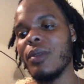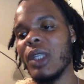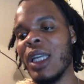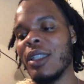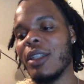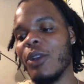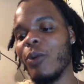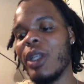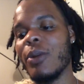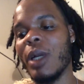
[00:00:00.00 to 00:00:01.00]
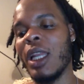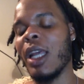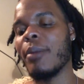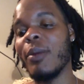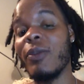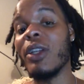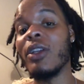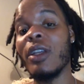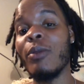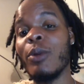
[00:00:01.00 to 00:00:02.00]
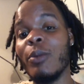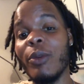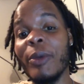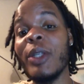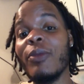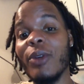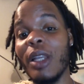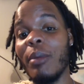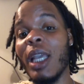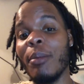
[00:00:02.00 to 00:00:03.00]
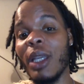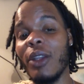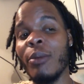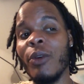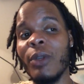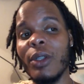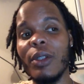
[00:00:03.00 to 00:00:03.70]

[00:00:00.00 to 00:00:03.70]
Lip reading: the reason why a lot of people fell in love with him was for that Black Panther movie,